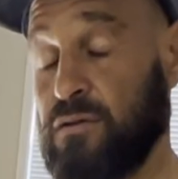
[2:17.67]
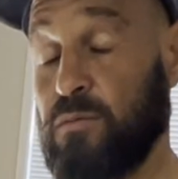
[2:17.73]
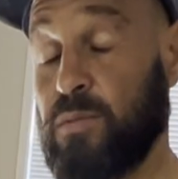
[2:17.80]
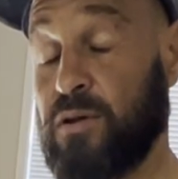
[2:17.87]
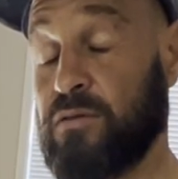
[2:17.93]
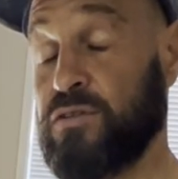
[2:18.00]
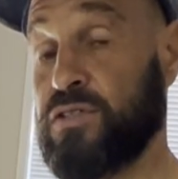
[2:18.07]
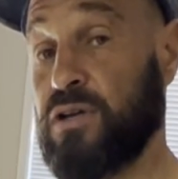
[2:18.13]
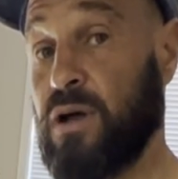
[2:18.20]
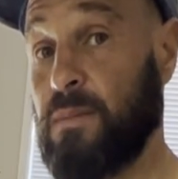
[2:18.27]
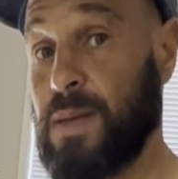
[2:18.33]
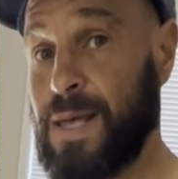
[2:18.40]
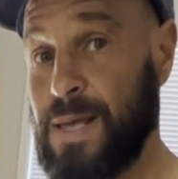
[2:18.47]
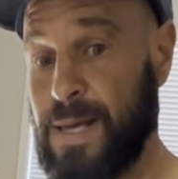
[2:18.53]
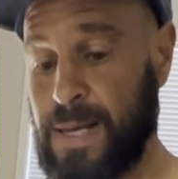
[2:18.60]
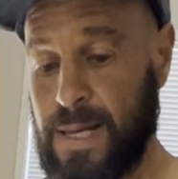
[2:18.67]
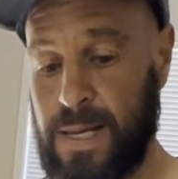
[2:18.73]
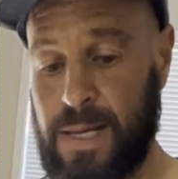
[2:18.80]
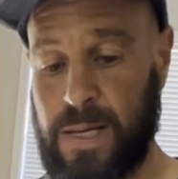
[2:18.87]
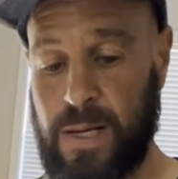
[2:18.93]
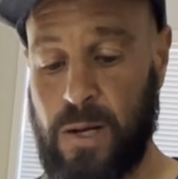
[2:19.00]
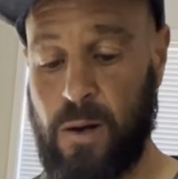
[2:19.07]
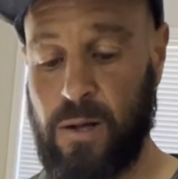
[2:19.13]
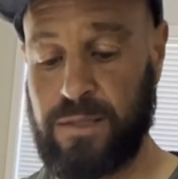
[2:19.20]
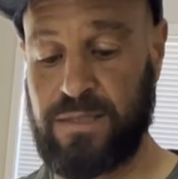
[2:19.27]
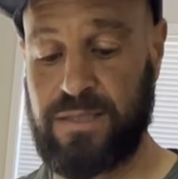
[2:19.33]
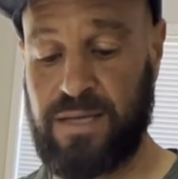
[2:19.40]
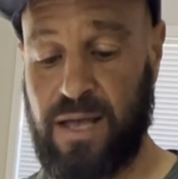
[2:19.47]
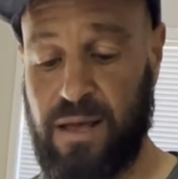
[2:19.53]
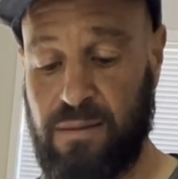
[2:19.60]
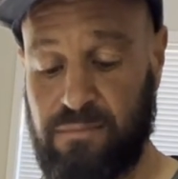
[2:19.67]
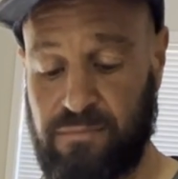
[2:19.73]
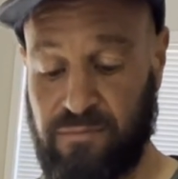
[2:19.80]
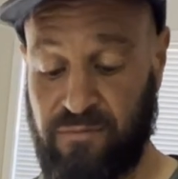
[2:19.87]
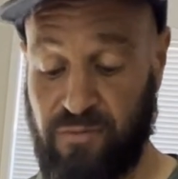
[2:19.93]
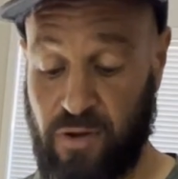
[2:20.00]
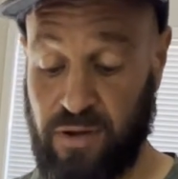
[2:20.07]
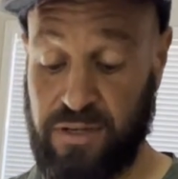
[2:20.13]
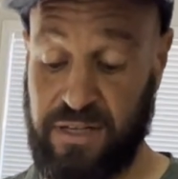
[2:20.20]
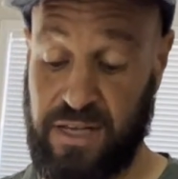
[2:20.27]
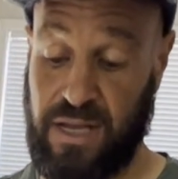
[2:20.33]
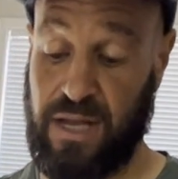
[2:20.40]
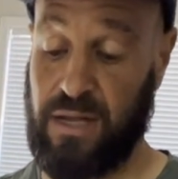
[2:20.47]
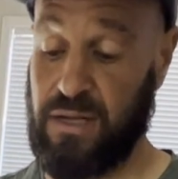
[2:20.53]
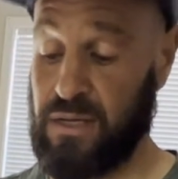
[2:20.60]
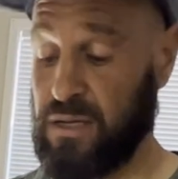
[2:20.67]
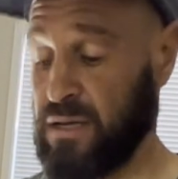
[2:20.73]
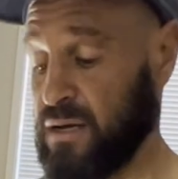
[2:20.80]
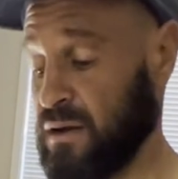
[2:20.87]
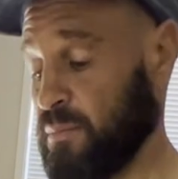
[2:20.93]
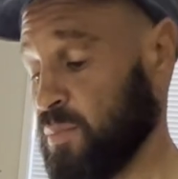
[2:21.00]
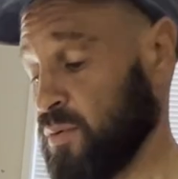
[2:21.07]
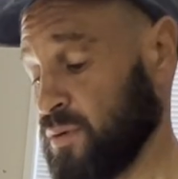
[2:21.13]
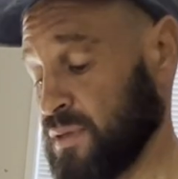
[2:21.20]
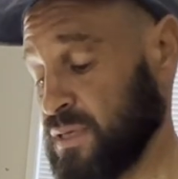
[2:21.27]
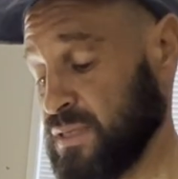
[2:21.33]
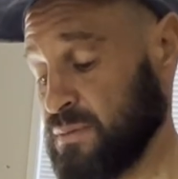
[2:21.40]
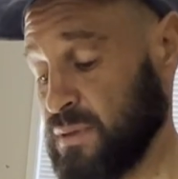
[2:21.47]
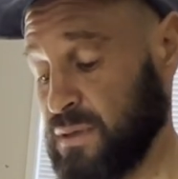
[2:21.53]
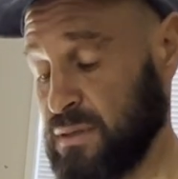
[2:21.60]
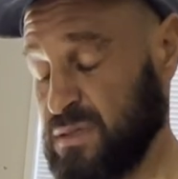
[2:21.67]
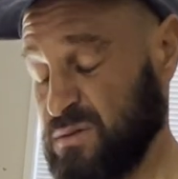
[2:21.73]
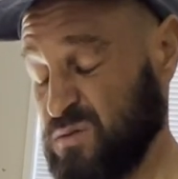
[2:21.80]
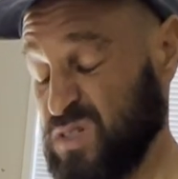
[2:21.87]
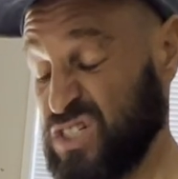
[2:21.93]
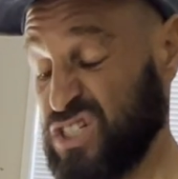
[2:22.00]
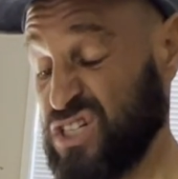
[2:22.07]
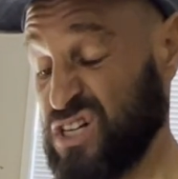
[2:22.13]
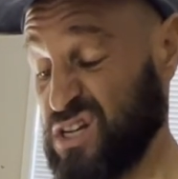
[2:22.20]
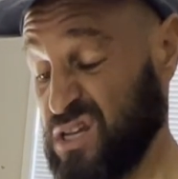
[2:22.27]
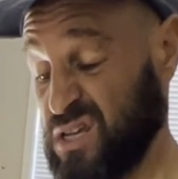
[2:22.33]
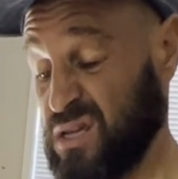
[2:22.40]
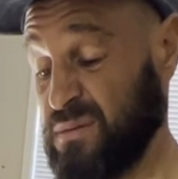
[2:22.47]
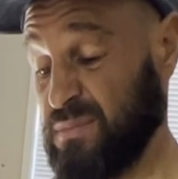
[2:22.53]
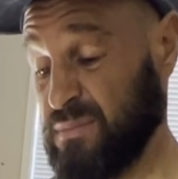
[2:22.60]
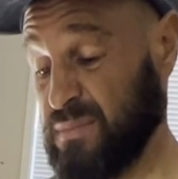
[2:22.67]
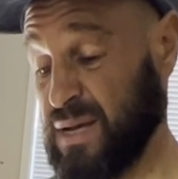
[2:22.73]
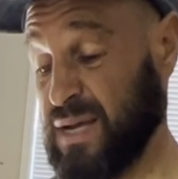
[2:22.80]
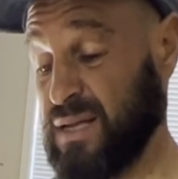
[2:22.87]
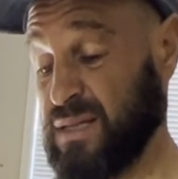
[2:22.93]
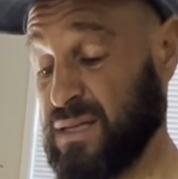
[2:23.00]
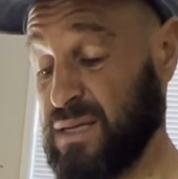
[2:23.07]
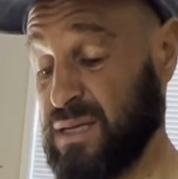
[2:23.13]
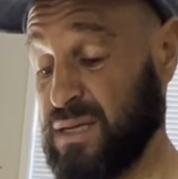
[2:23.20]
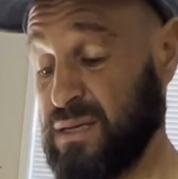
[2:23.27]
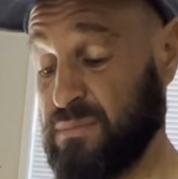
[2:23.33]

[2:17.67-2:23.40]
bottle shop, got some vodka, and I bought this one because it was cheap mainly,